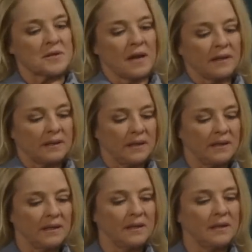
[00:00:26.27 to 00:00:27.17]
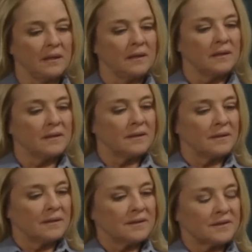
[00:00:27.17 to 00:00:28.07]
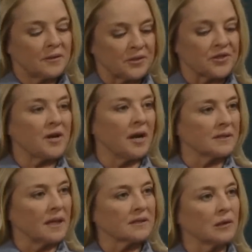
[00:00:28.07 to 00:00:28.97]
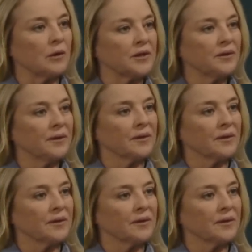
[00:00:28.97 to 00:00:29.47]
I suppose not. So did you contact a